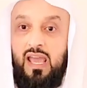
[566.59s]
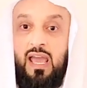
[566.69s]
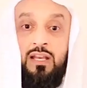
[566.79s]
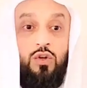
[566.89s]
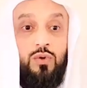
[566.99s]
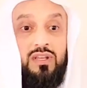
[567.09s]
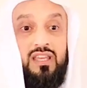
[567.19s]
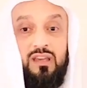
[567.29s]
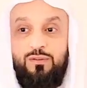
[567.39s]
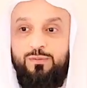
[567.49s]
and you
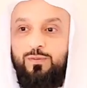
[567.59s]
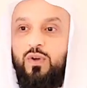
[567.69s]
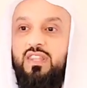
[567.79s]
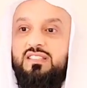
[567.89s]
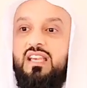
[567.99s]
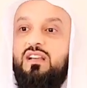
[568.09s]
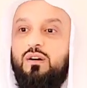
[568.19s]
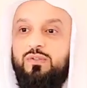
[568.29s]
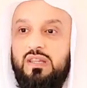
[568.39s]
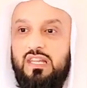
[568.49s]
give for the sake
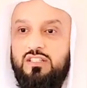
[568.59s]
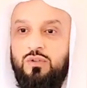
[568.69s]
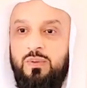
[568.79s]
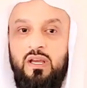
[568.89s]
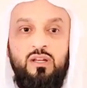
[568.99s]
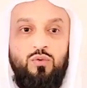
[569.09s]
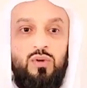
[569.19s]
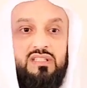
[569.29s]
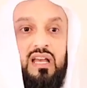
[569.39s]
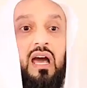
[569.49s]
of Allah subhanahu
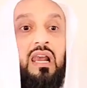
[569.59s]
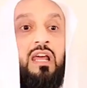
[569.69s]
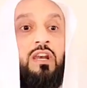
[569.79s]
wa ta'ala,